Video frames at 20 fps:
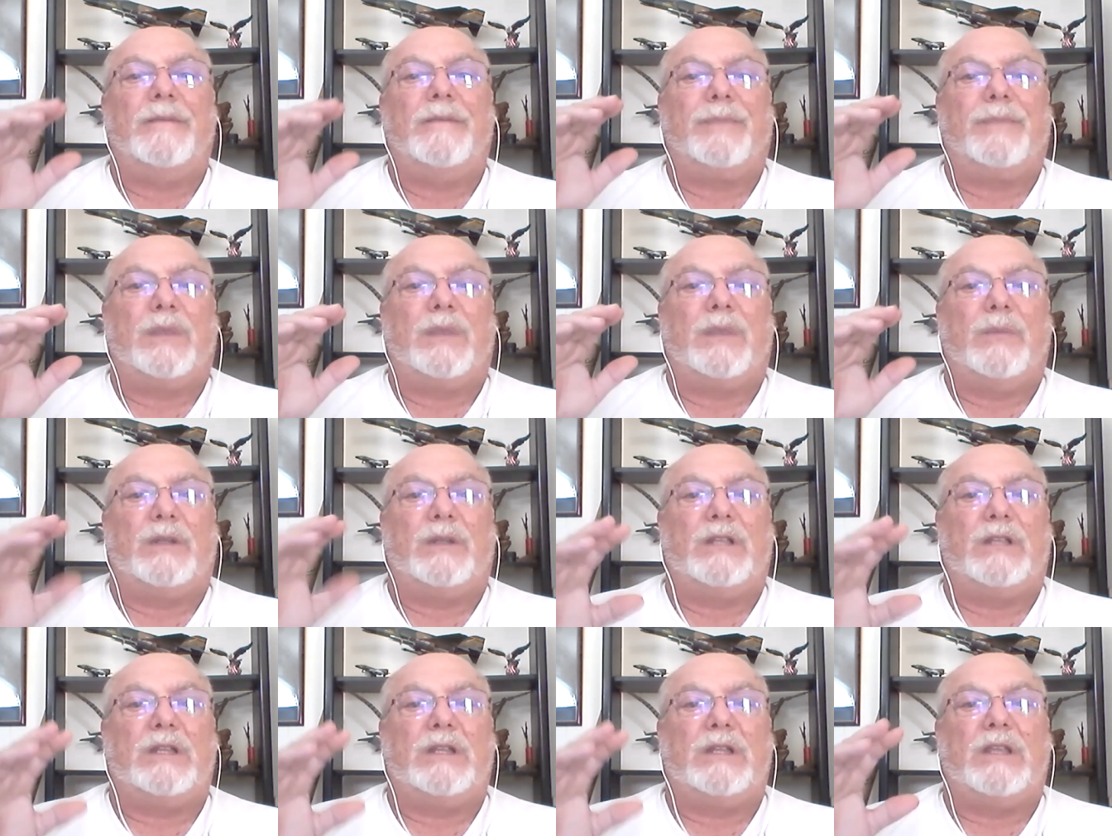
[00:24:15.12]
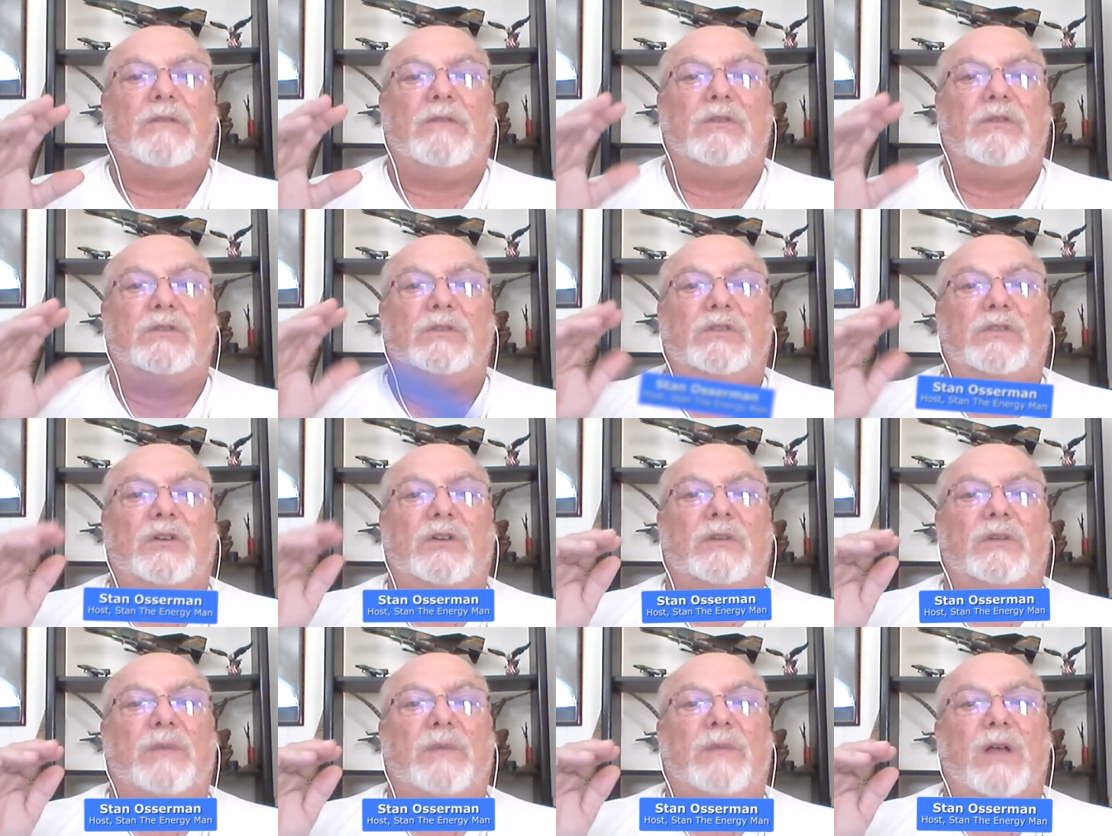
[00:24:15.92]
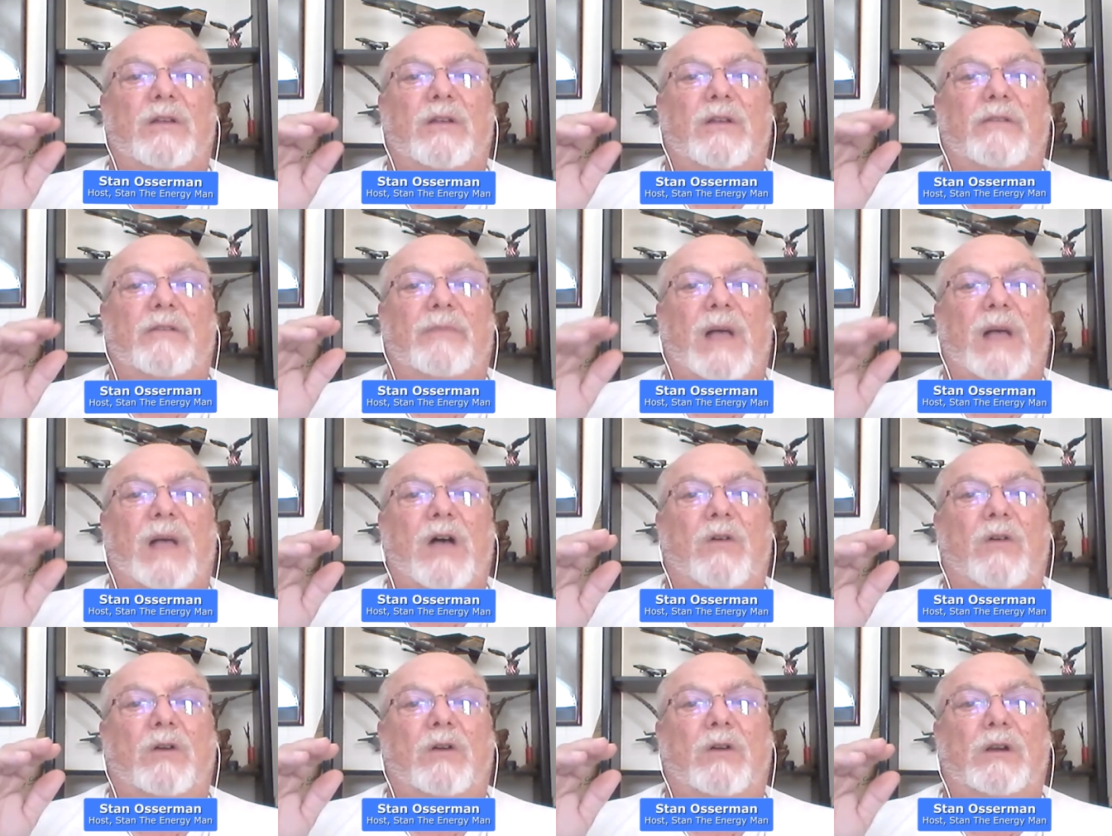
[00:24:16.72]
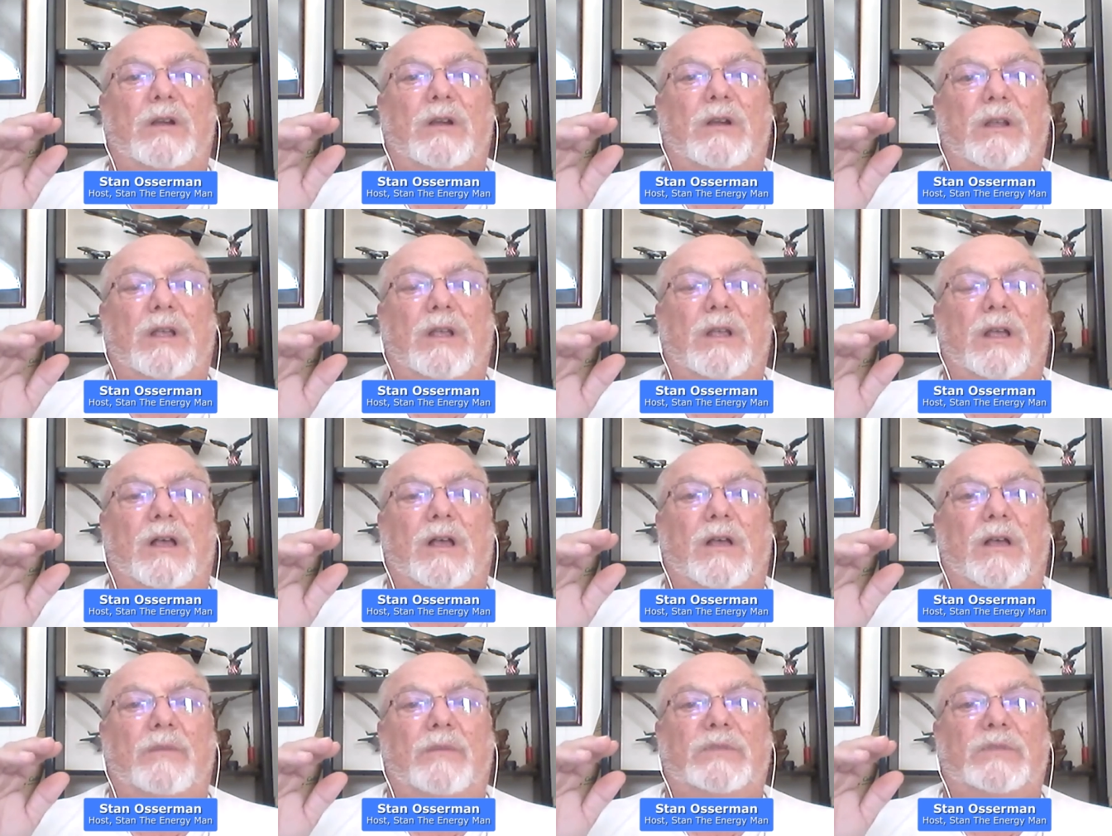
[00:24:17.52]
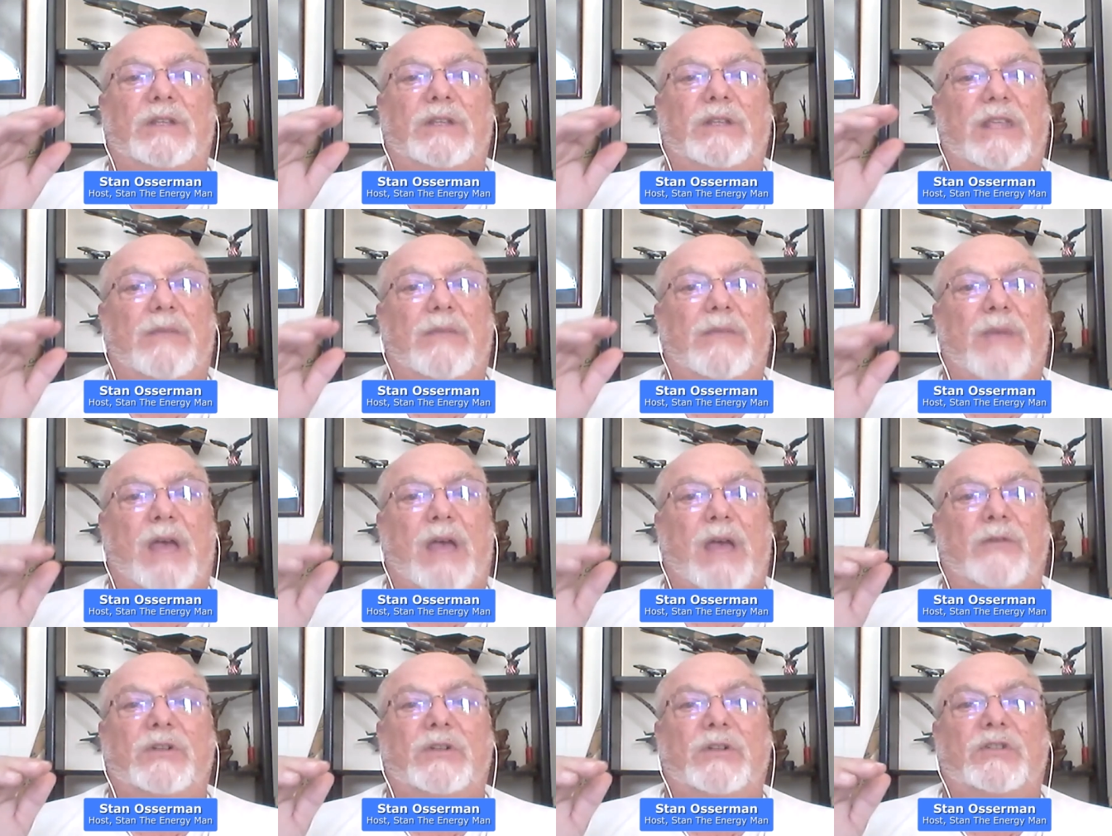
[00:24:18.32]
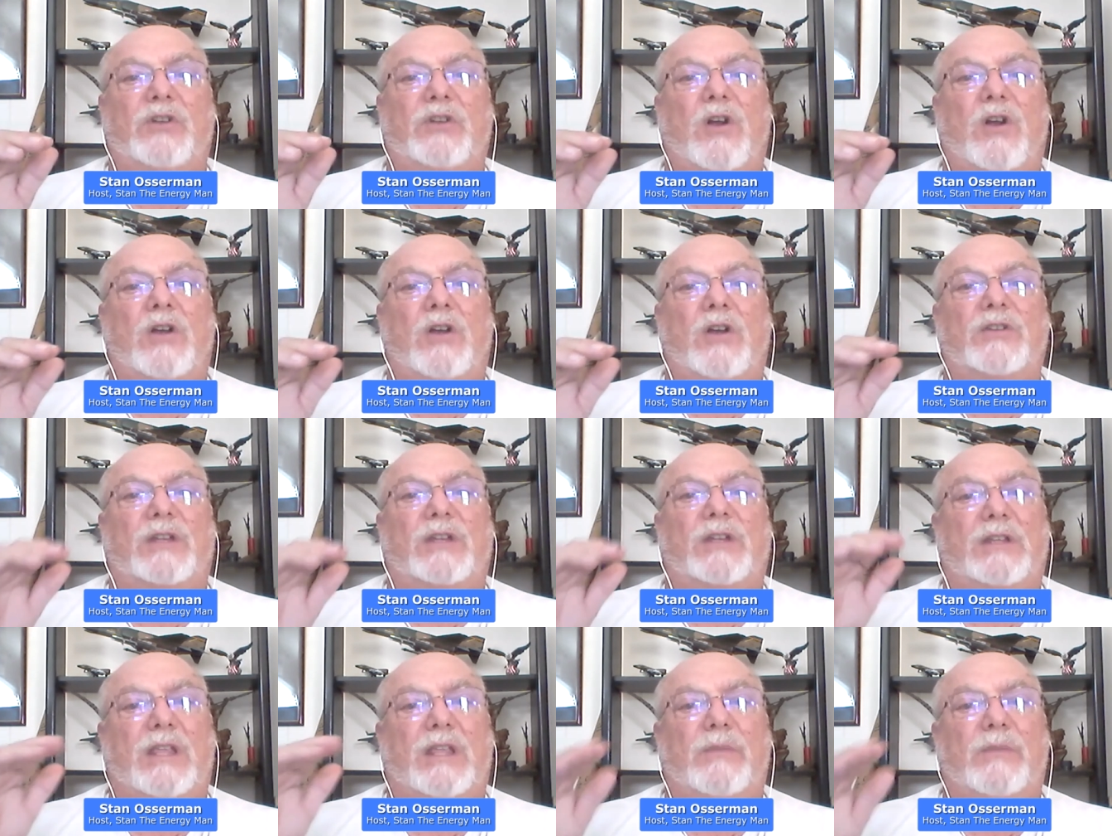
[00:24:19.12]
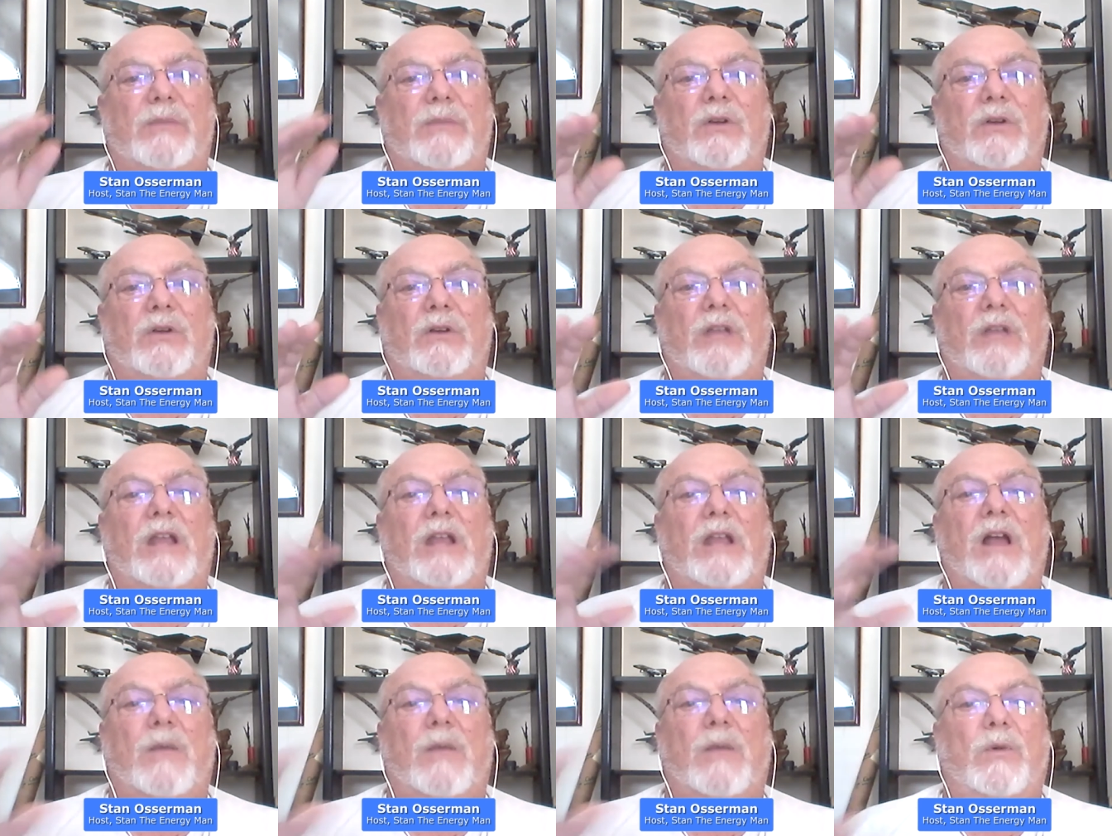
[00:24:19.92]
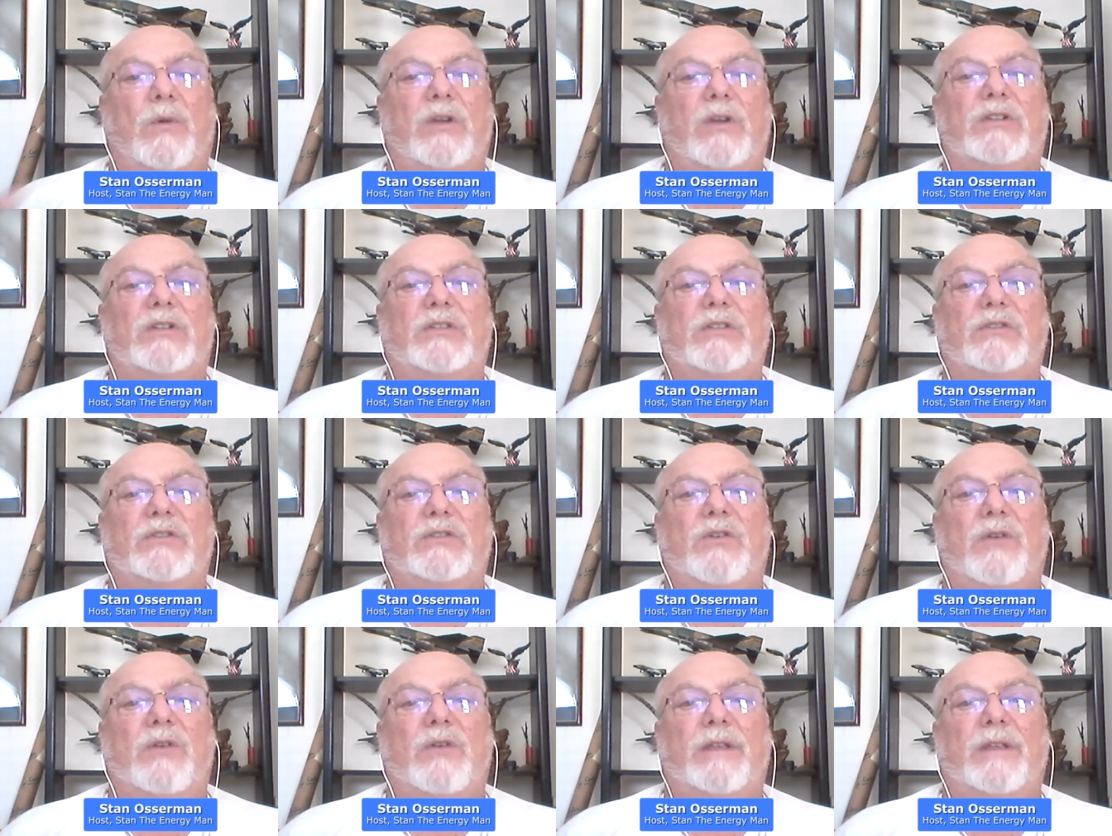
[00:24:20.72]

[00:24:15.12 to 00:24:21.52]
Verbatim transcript: but can give you a certain amount of power to keep batteries charged and keep your night operations going